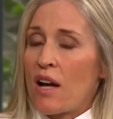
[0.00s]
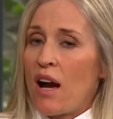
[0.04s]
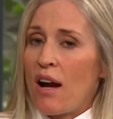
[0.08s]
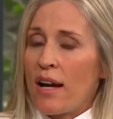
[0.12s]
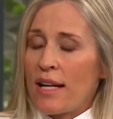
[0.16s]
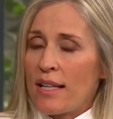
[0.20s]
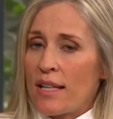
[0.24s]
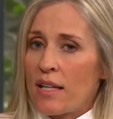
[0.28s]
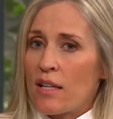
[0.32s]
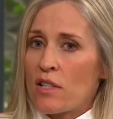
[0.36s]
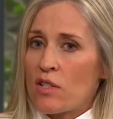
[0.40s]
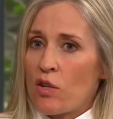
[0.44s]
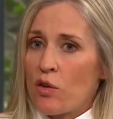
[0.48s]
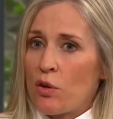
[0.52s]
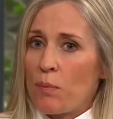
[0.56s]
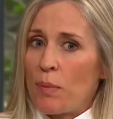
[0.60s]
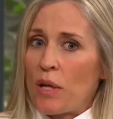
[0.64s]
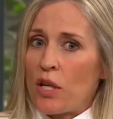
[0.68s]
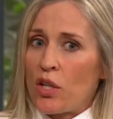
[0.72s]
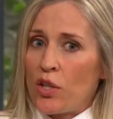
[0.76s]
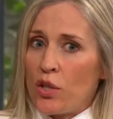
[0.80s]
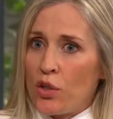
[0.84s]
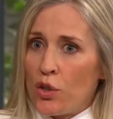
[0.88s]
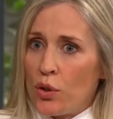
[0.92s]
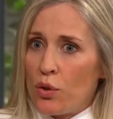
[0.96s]
I think it's going to be a
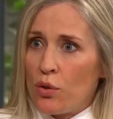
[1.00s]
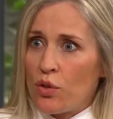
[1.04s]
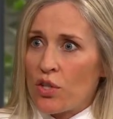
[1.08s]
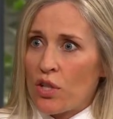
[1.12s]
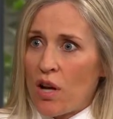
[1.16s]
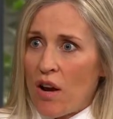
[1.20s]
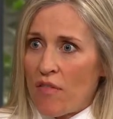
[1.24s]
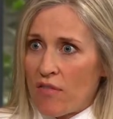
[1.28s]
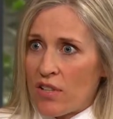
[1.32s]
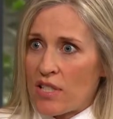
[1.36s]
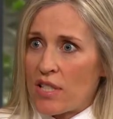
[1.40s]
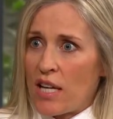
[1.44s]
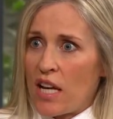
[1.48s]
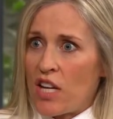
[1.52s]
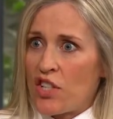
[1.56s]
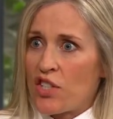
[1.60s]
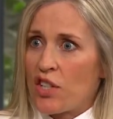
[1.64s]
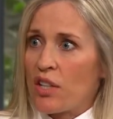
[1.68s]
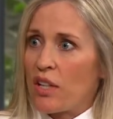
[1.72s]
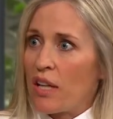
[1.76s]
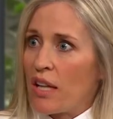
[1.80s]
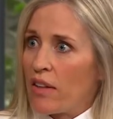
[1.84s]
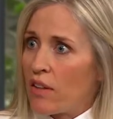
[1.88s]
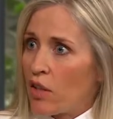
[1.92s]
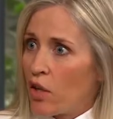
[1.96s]
huge
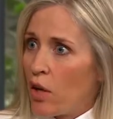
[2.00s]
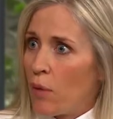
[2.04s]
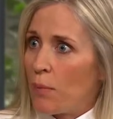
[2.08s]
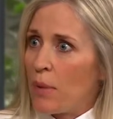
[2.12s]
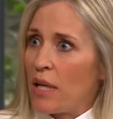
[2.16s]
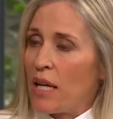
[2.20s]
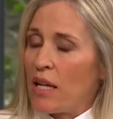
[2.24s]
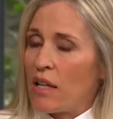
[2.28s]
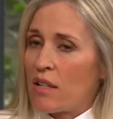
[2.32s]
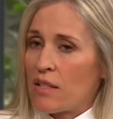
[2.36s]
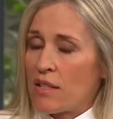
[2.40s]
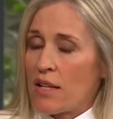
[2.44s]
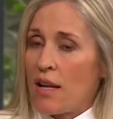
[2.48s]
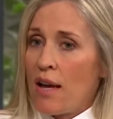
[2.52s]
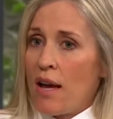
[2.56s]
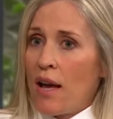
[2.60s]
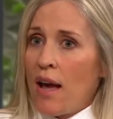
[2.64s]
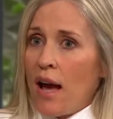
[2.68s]
conversation in the coming years,